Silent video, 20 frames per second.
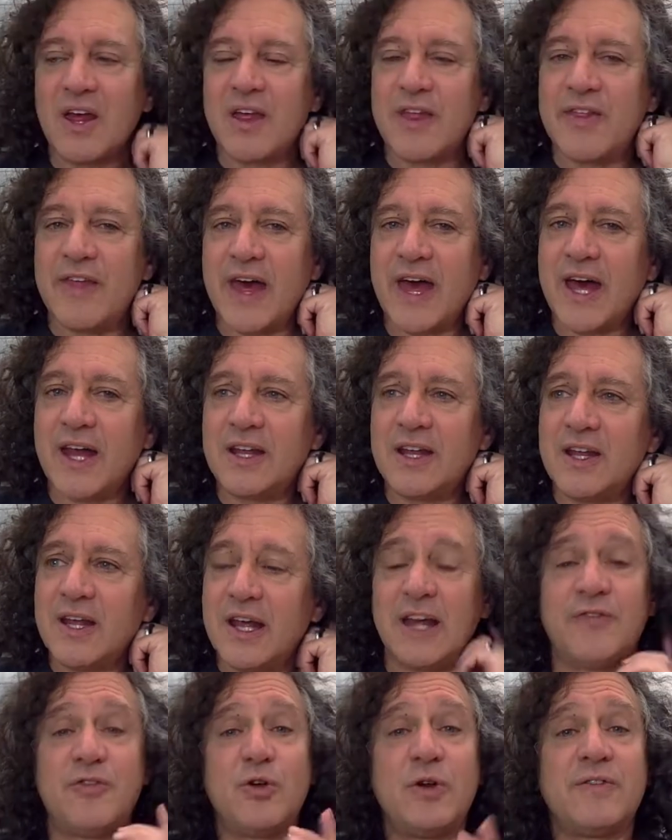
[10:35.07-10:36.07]
then
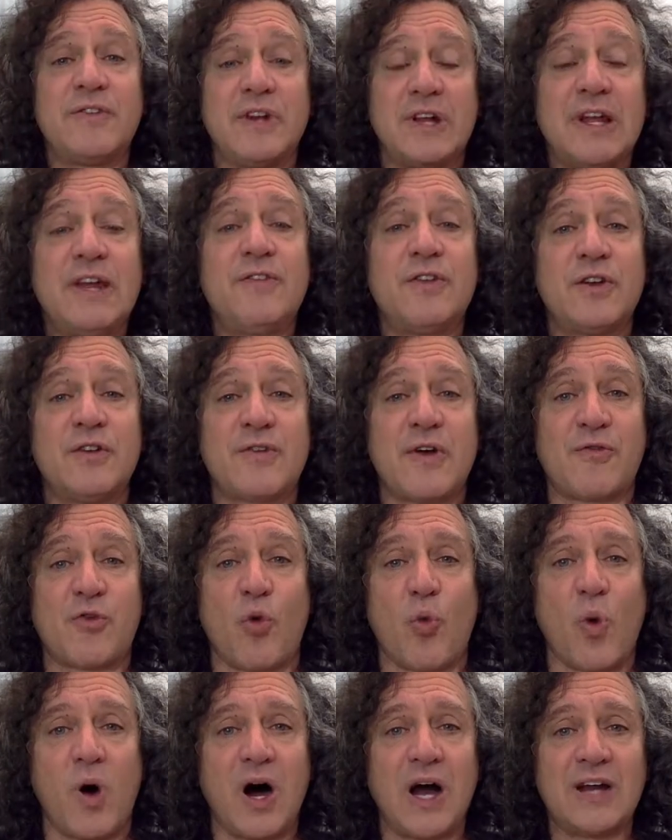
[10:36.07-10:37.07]
if you even if you have a
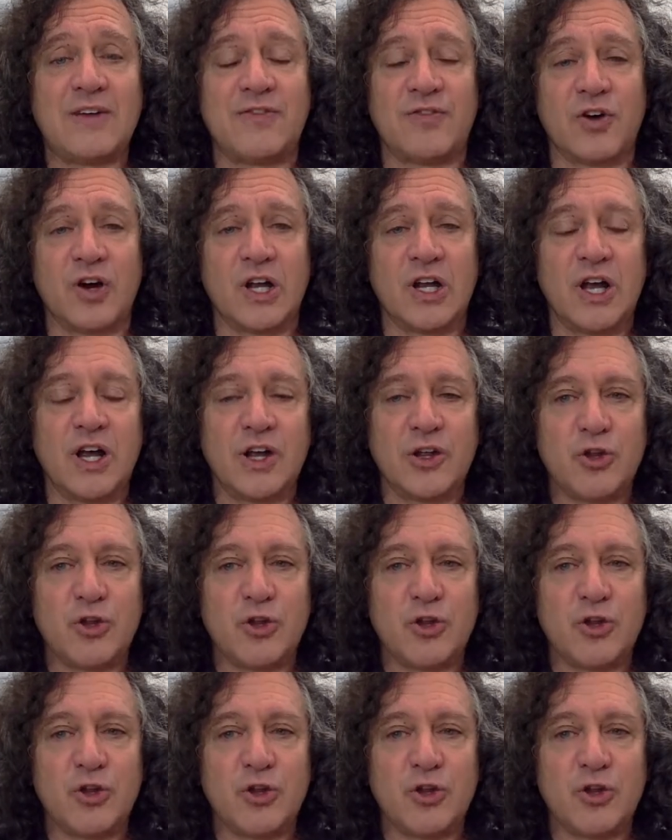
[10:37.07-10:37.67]
wide foot,